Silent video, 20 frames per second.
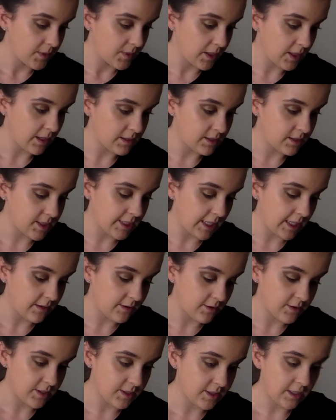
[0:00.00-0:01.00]

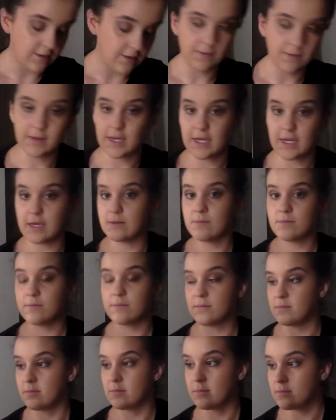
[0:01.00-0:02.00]
concealer stuff that
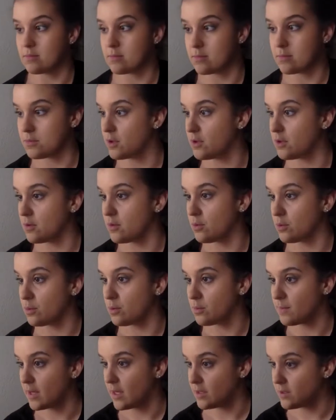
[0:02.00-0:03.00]
you
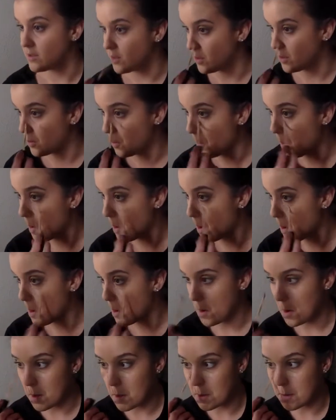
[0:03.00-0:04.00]
may do
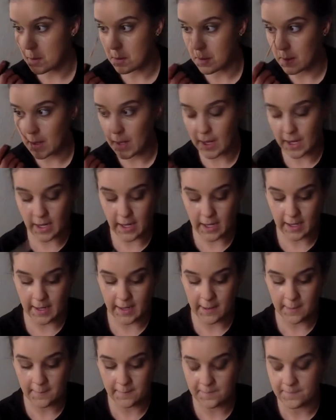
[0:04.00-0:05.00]
under the eye.